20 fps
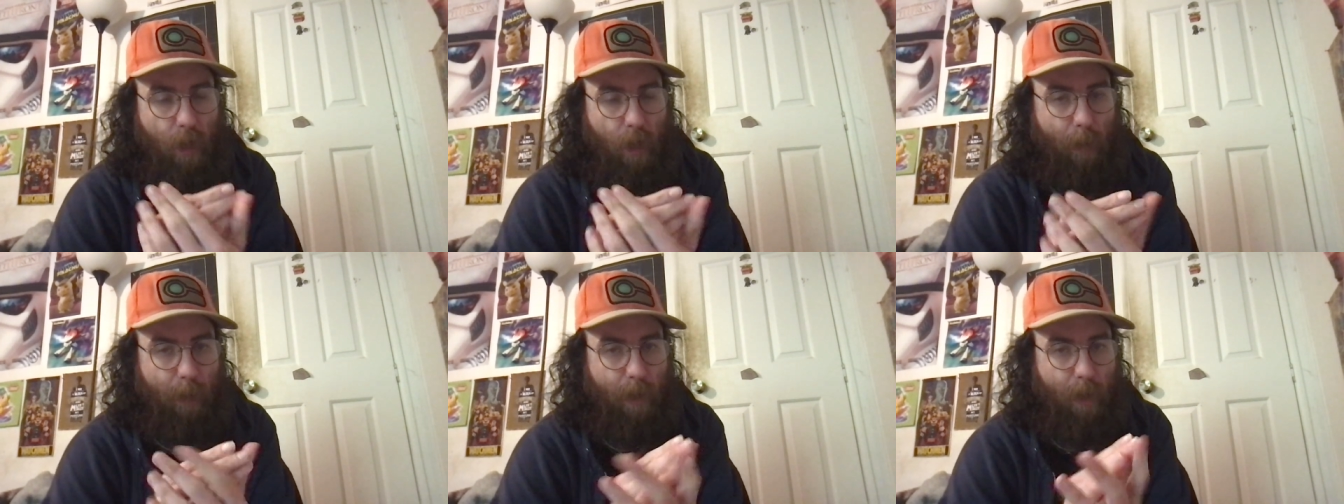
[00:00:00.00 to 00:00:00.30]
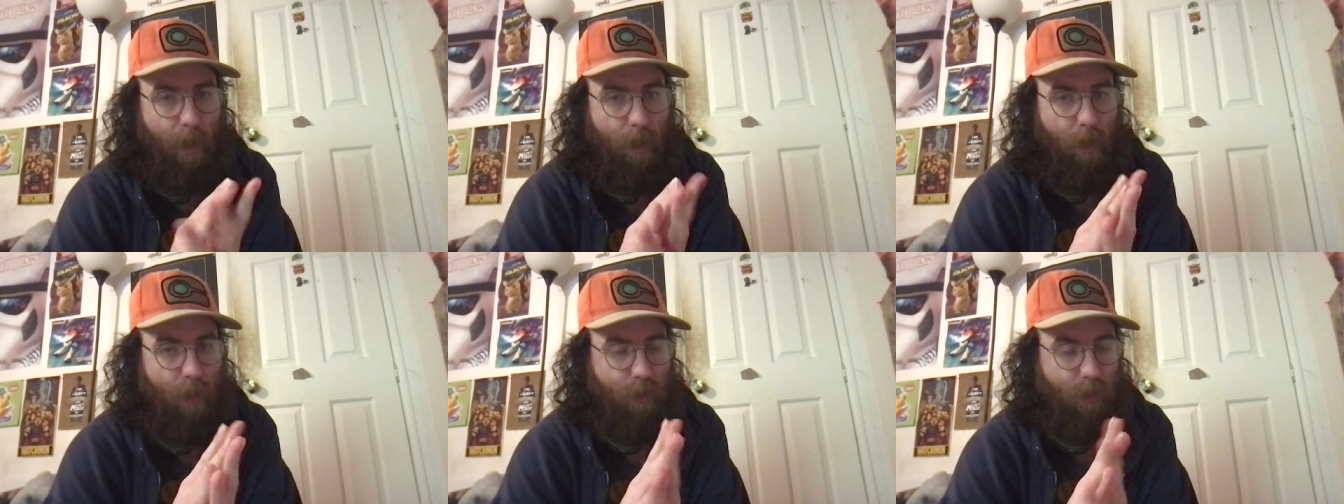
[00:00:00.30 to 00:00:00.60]
I
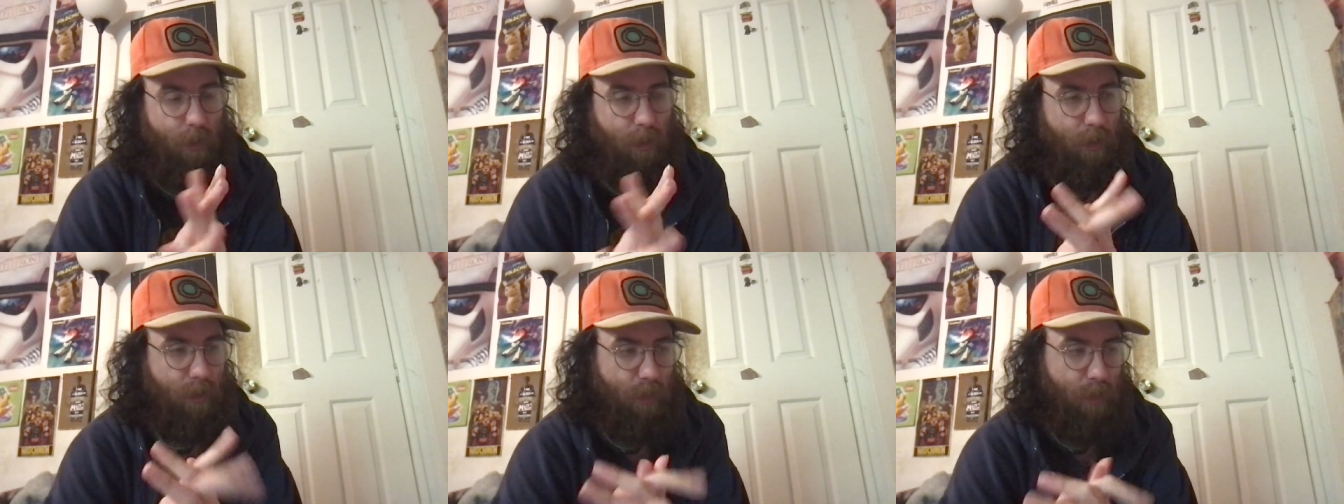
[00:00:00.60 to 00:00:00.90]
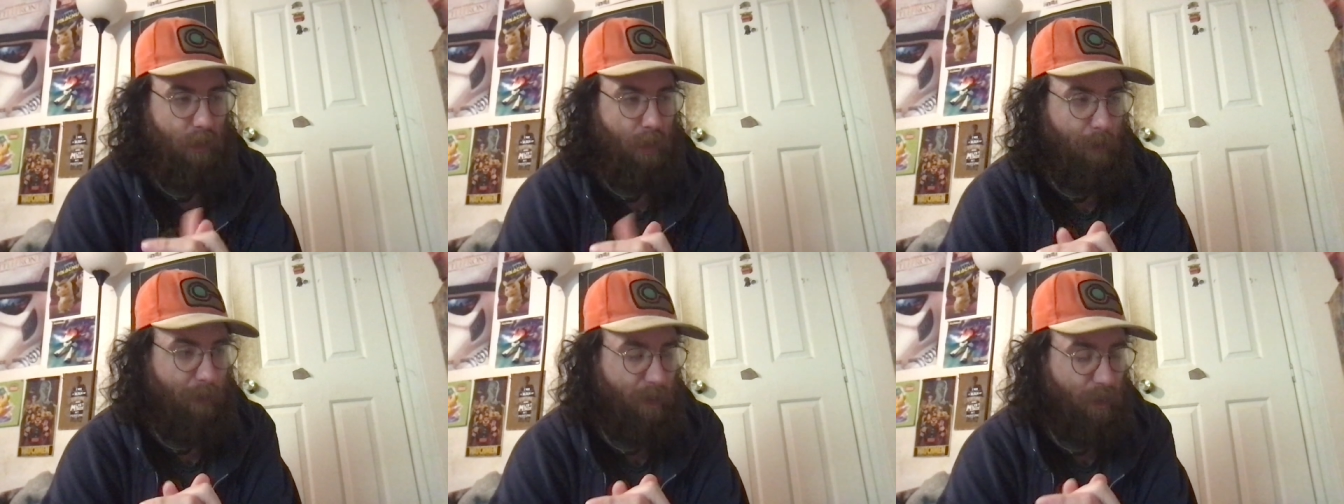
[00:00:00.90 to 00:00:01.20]
mean, since it's
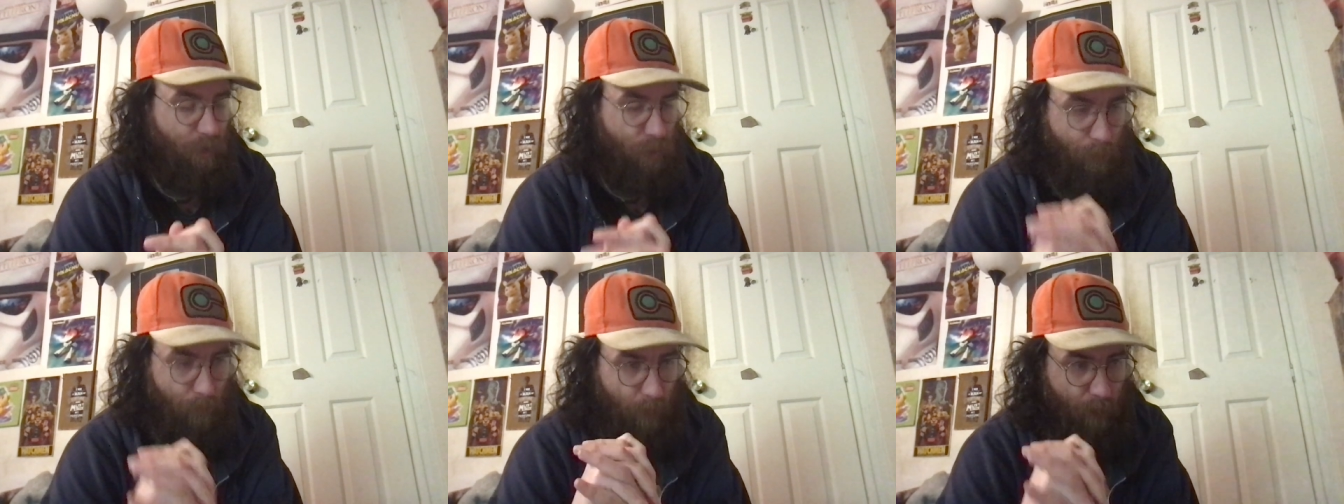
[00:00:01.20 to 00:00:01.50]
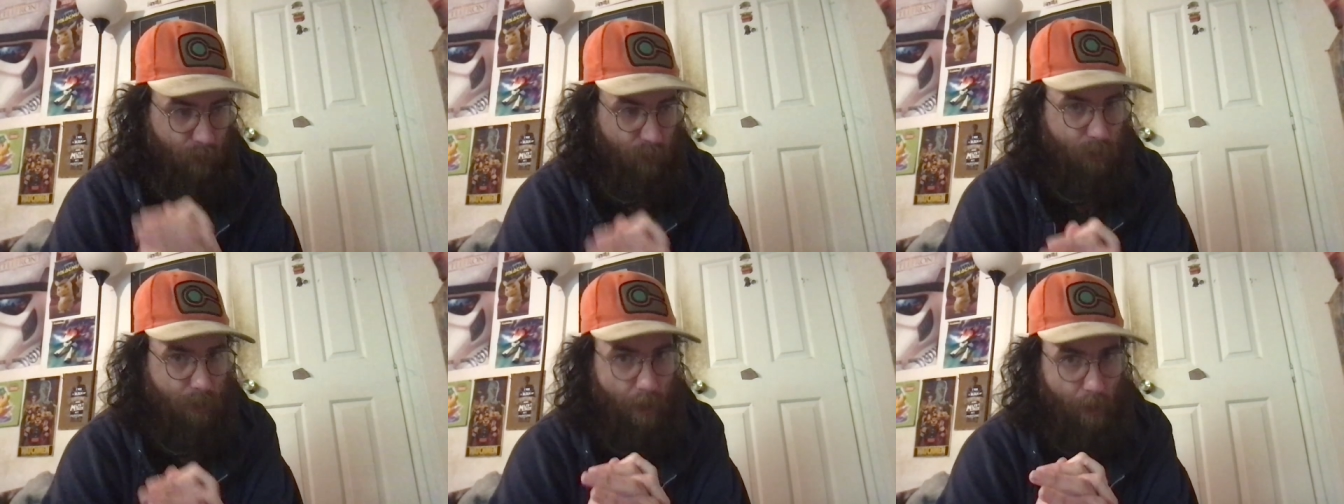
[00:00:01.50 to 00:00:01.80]
gonna be the double
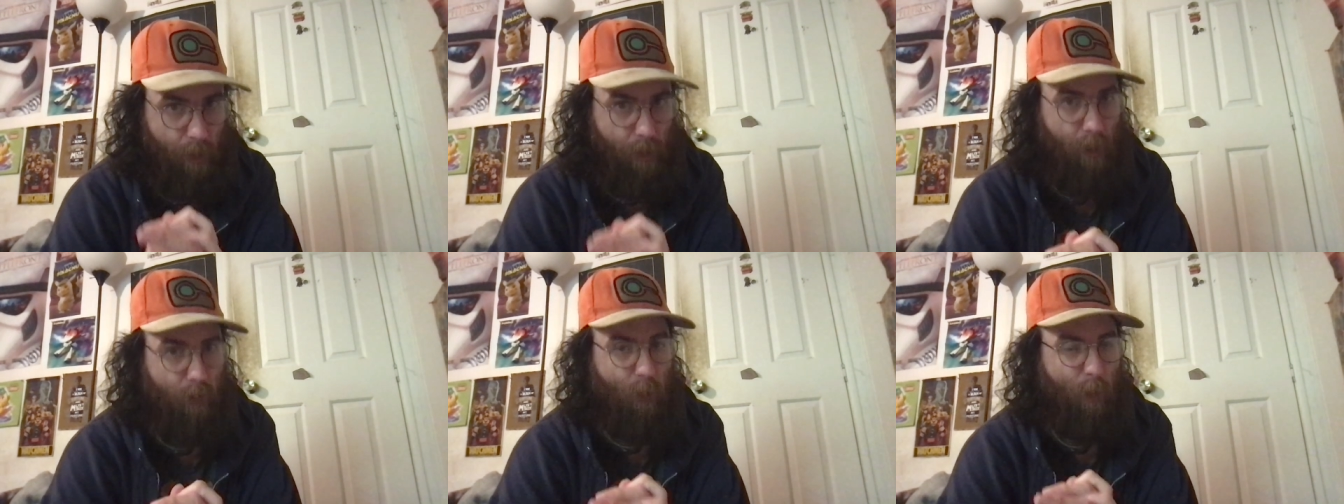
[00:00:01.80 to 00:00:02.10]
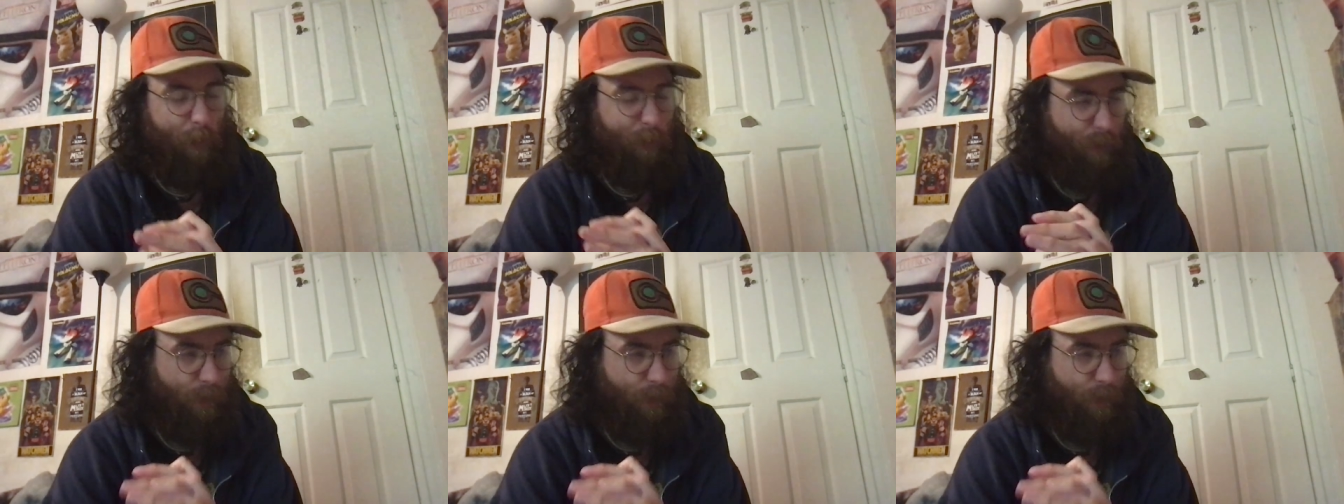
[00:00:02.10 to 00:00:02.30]
finale, I want to